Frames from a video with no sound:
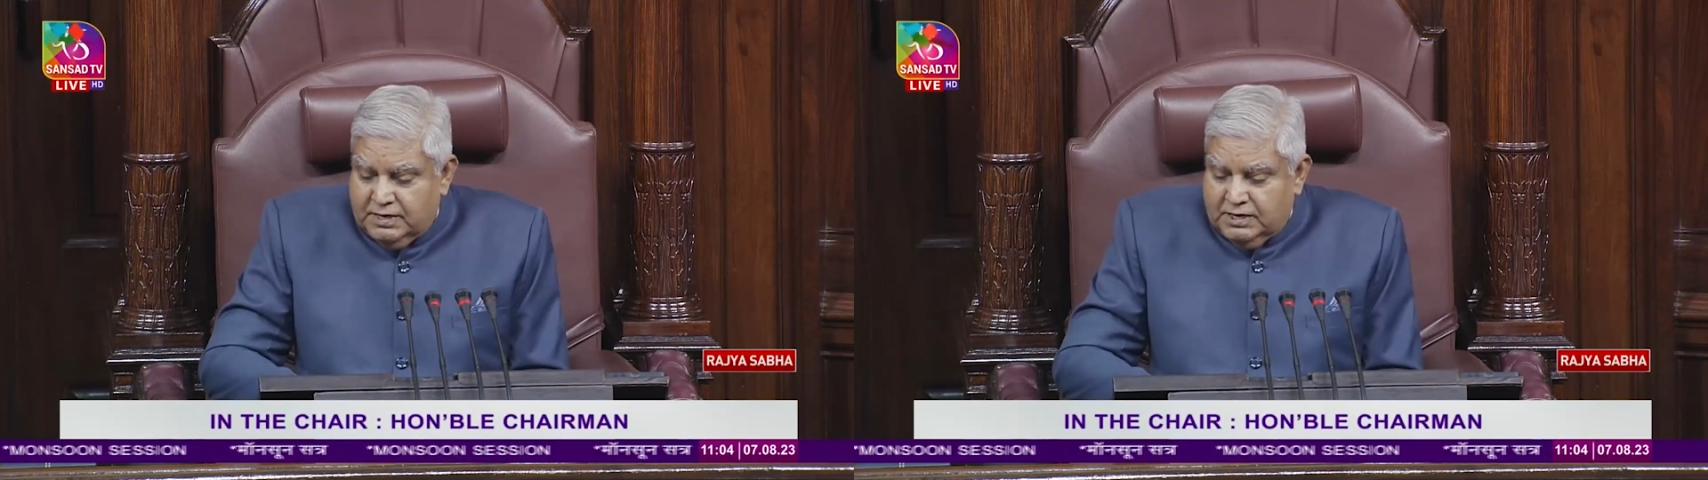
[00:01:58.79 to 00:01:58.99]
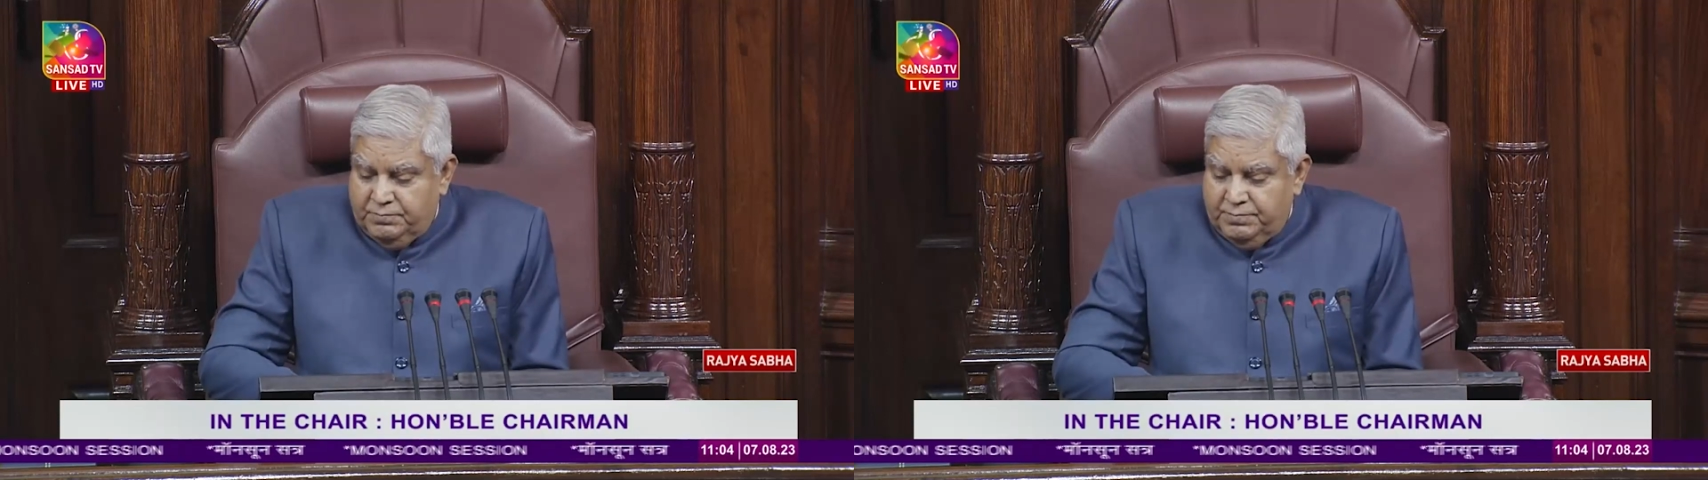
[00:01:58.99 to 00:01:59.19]

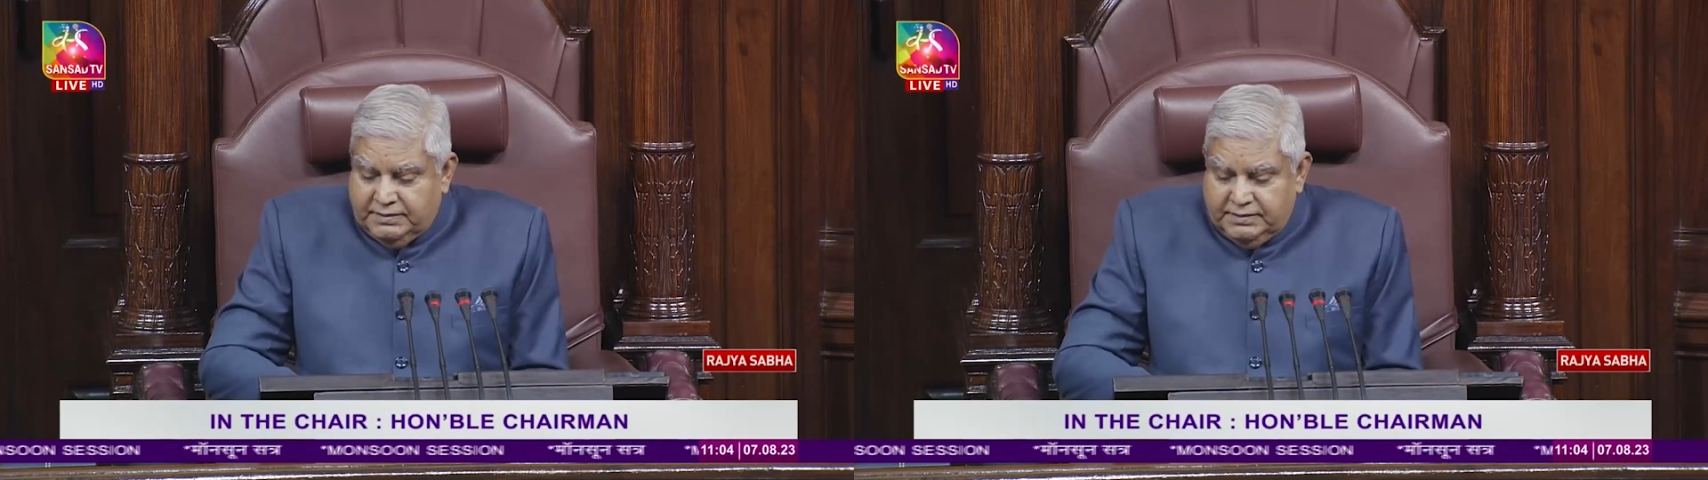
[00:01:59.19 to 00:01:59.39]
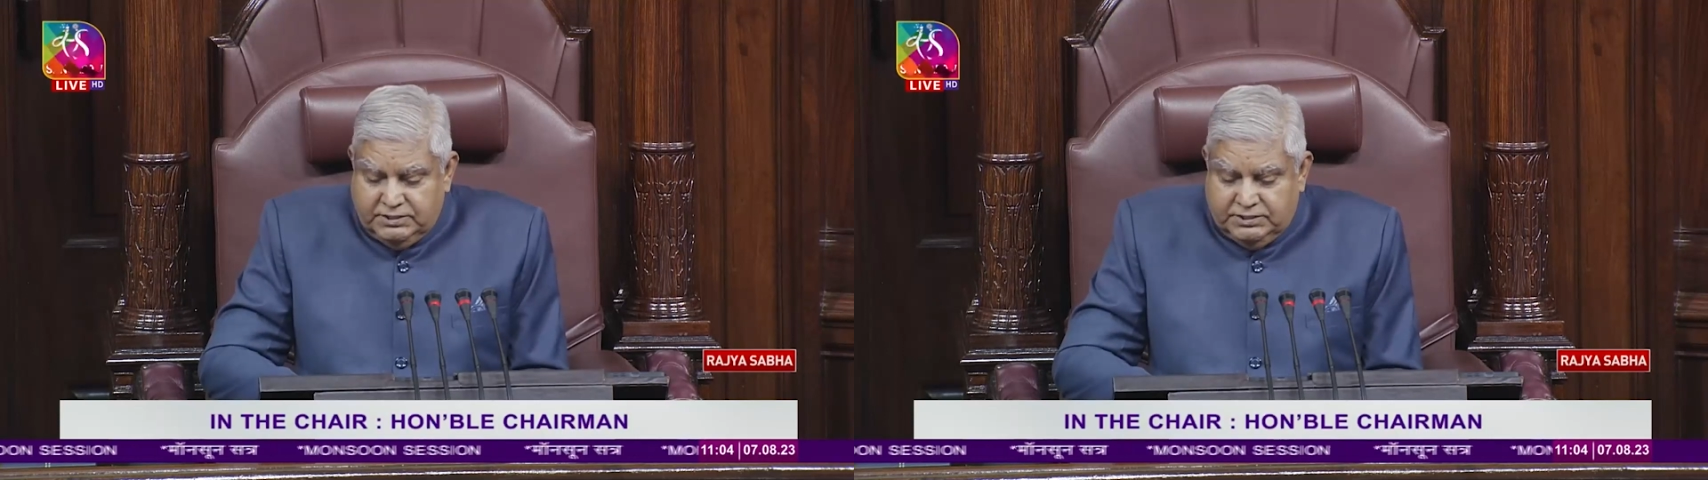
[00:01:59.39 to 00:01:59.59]

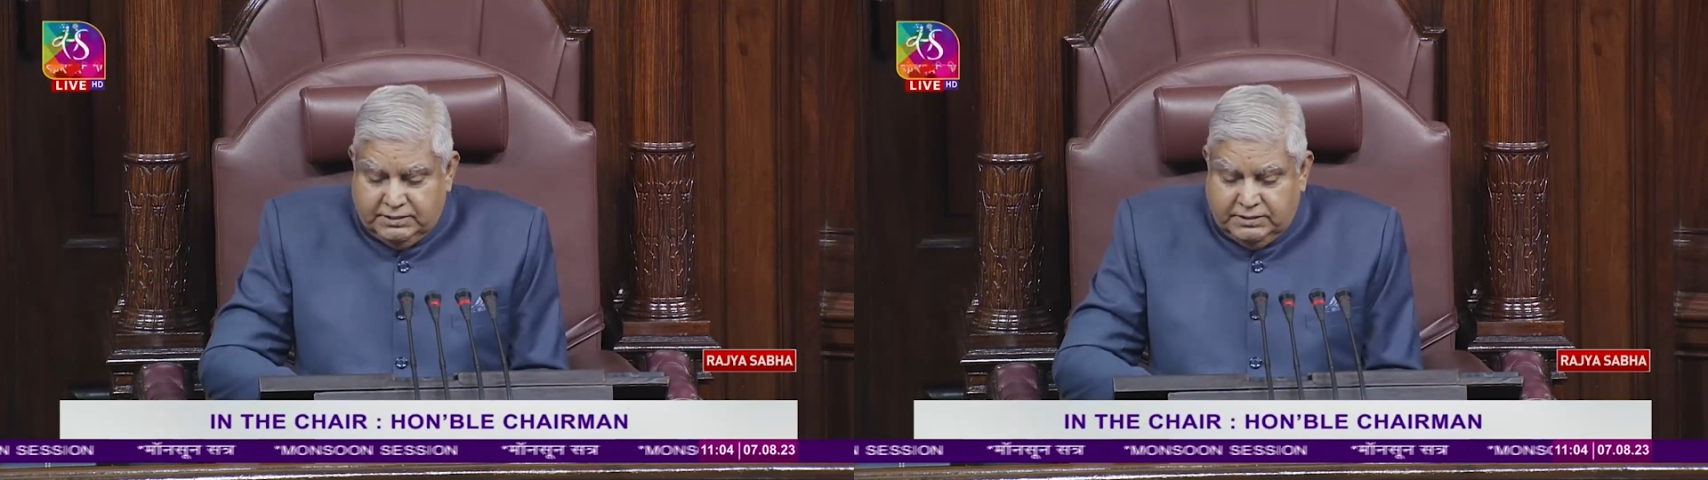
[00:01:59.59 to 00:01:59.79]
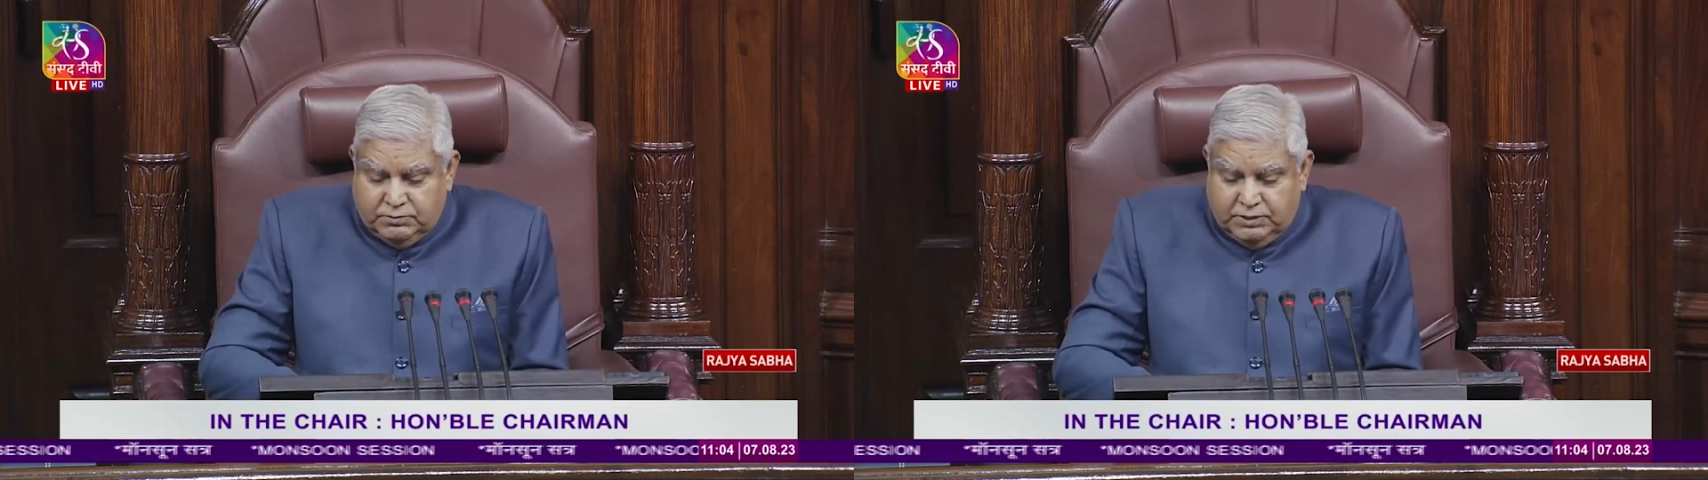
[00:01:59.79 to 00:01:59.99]
government
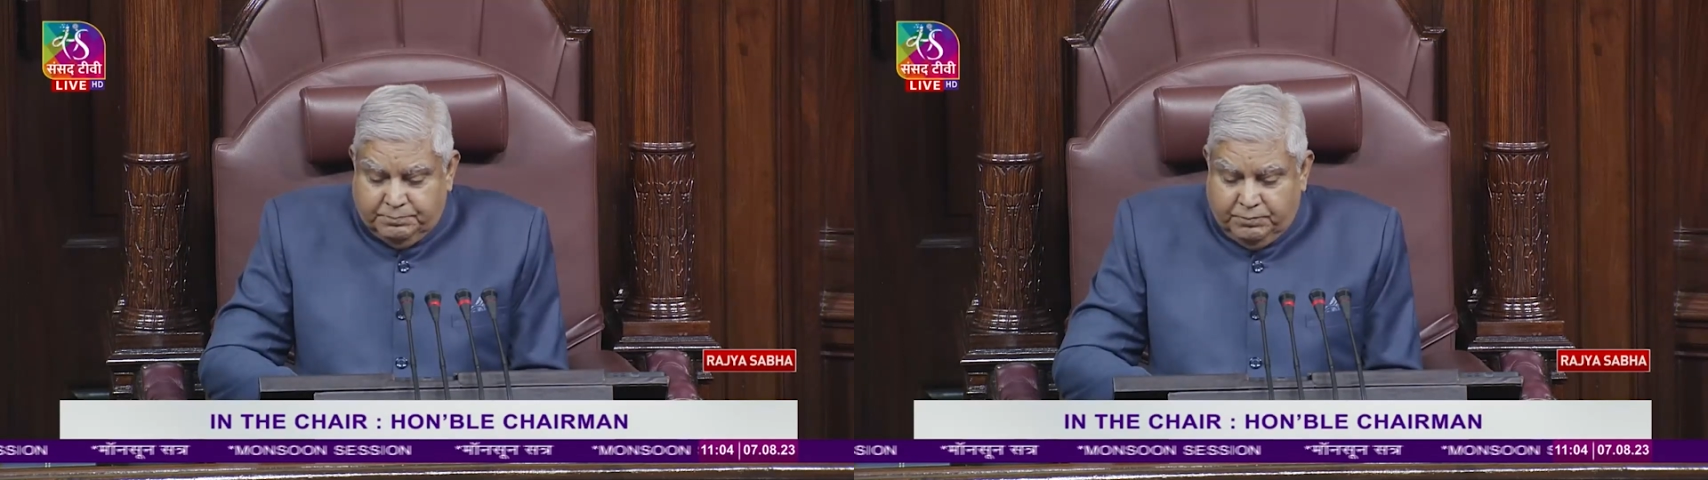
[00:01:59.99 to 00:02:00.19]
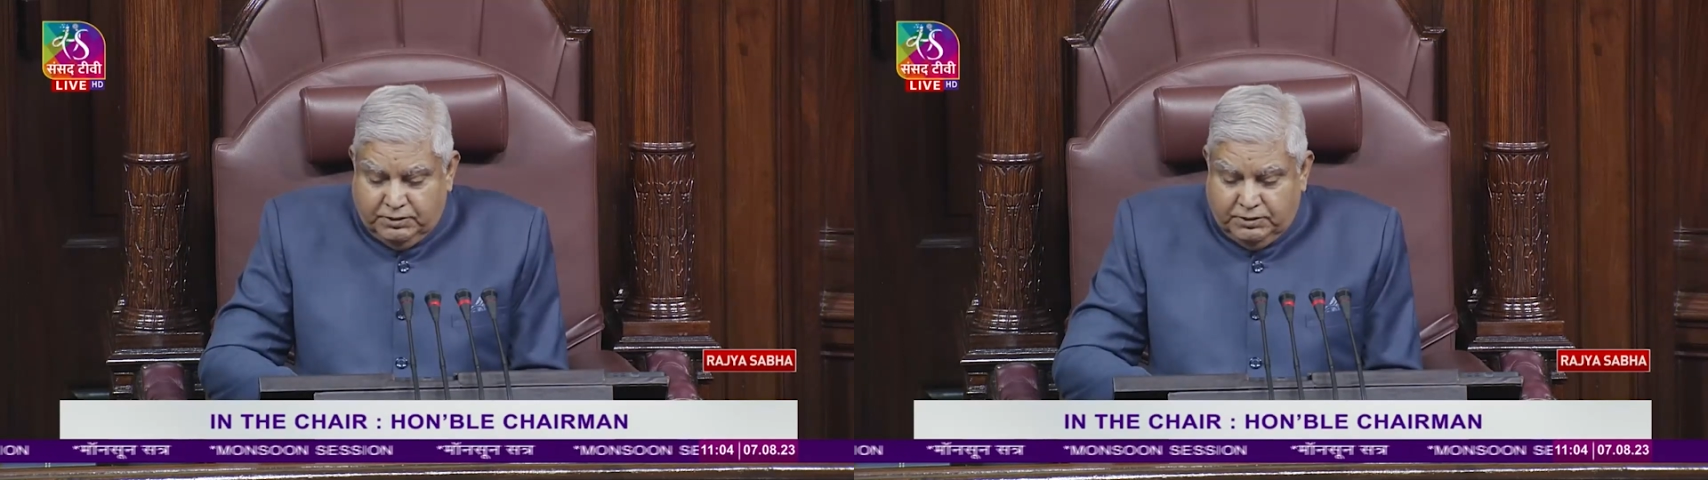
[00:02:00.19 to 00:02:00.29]
initiatives and